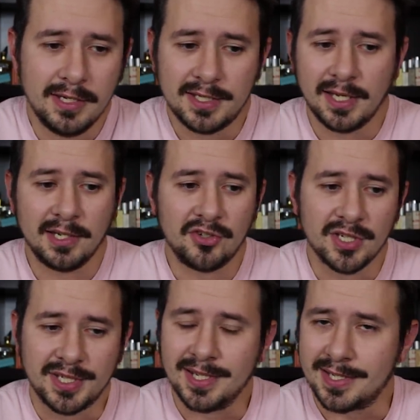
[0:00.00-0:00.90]
is that it
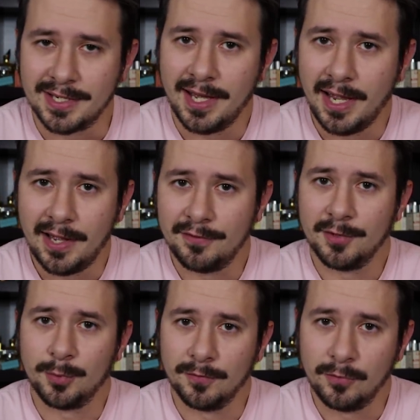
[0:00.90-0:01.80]
just doesn't have
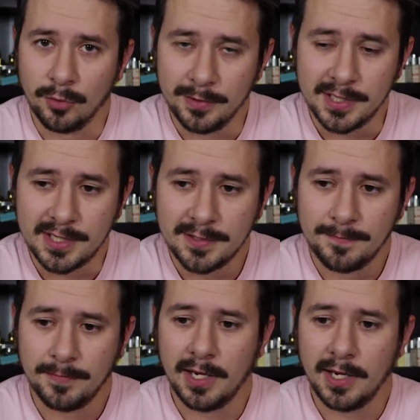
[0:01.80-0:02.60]
the performance.